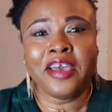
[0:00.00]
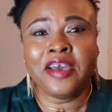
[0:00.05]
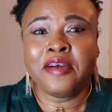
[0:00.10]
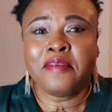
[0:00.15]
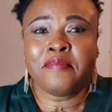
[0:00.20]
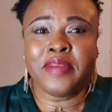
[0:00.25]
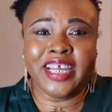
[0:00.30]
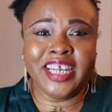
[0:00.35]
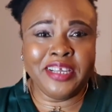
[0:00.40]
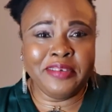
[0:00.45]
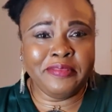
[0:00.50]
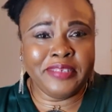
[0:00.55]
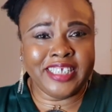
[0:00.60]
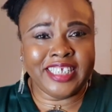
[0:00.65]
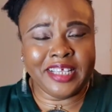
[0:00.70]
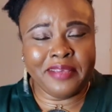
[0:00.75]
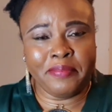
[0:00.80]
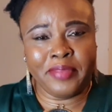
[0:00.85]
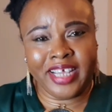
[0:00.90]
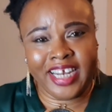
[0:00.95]
My name is
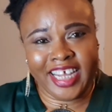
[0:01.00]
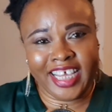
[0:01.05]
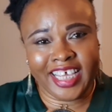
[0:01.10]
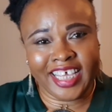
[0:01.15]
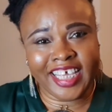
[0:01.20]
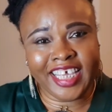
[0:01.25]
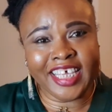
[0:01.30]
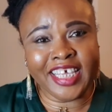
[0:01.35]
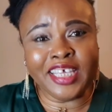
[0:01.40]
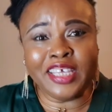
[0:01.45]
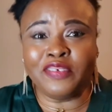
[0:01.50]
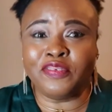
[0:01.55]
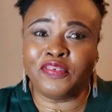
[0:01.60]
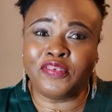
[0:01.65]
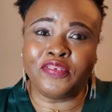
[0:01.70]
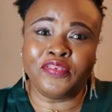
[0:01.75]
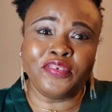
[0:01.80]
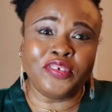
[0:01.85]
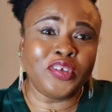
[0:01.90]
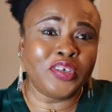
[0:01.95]
Sebele.
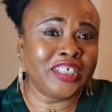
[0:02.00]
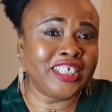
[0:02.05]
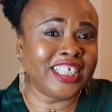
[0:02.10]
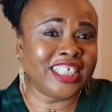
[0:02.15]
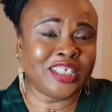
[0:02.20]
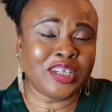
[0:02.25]
If you're just